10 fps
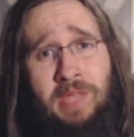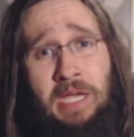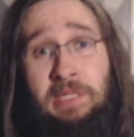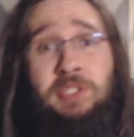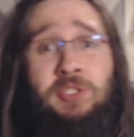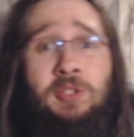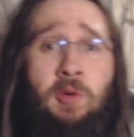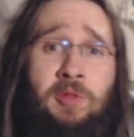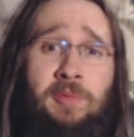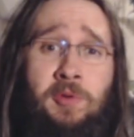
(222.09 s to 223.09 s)
Let's start
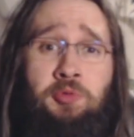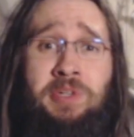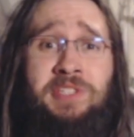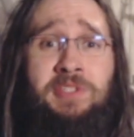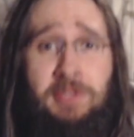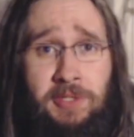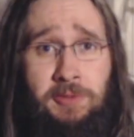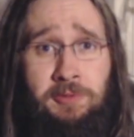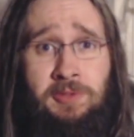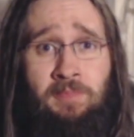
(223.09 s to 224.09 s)
with the most recent
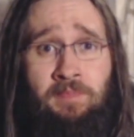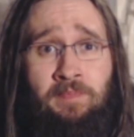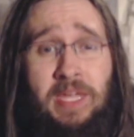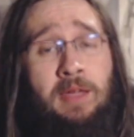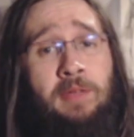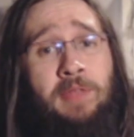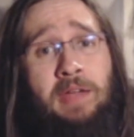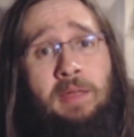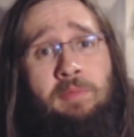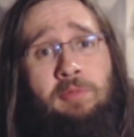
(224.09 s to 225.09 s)
news,
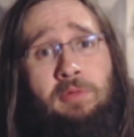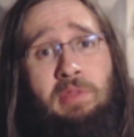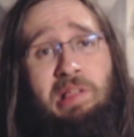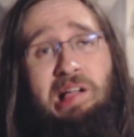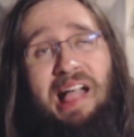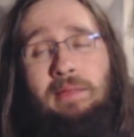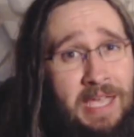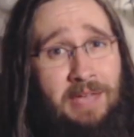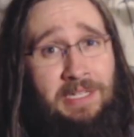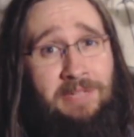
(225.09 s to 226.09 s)
that
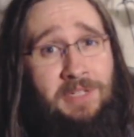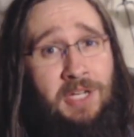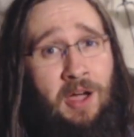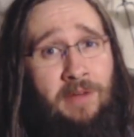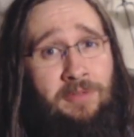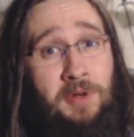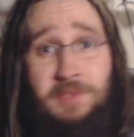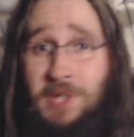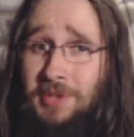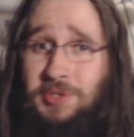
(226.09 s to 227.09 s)
and even a cover of
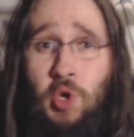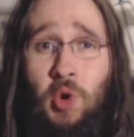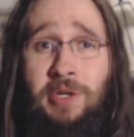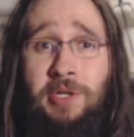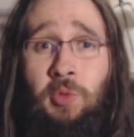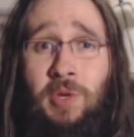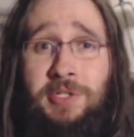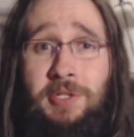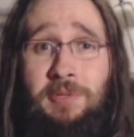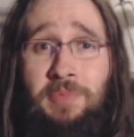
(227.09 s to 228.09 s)
Toss a Coin to Your
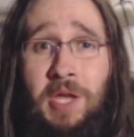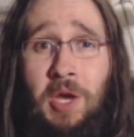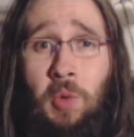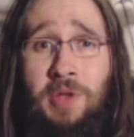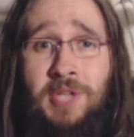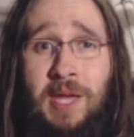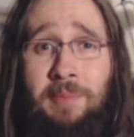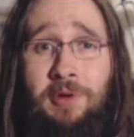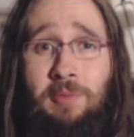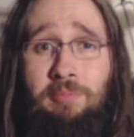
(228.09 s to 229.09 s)
Witcher, once I as well